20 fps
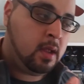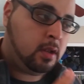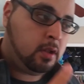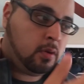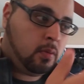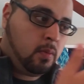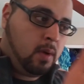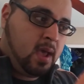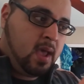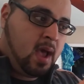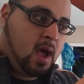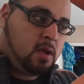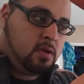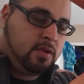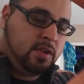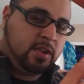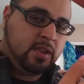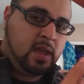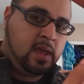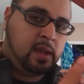the way how you
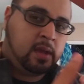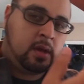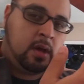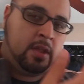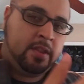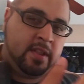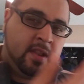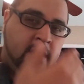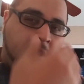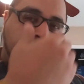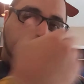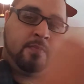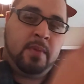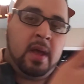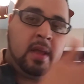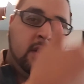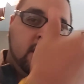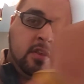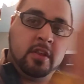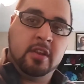say cousin in
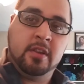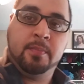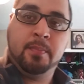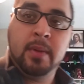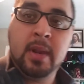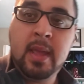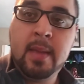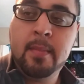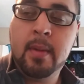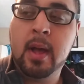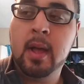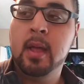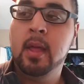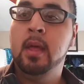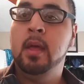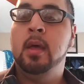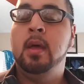Spanish is prima.